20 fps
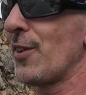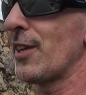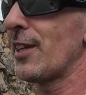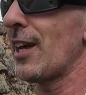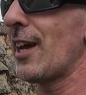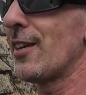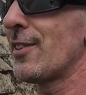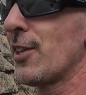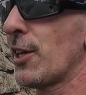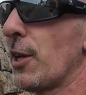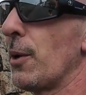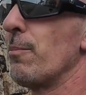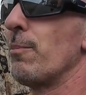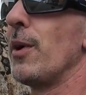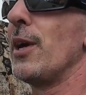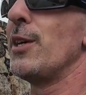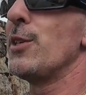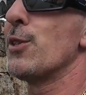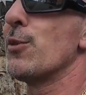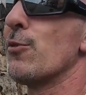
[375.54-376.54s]
like that. It's like an
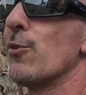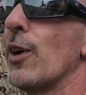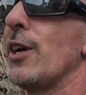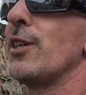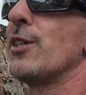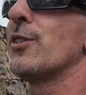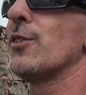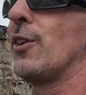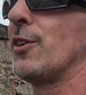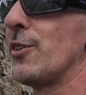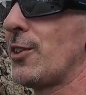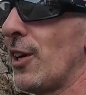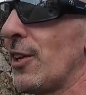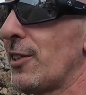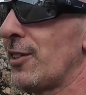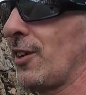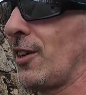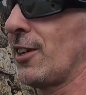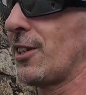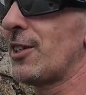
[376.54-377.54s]
amazing race on
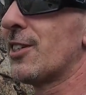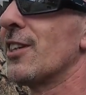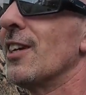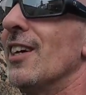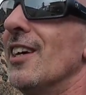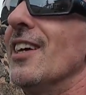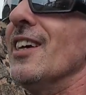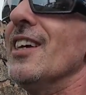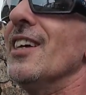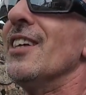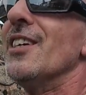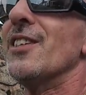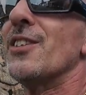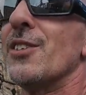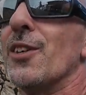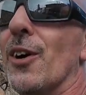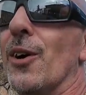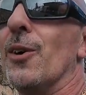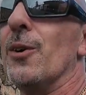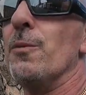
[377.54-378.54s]
tuk-tuks.
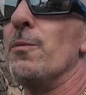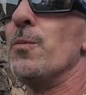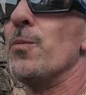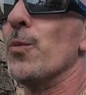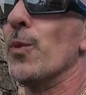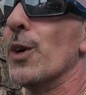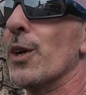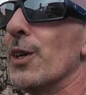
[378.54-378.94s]
So we're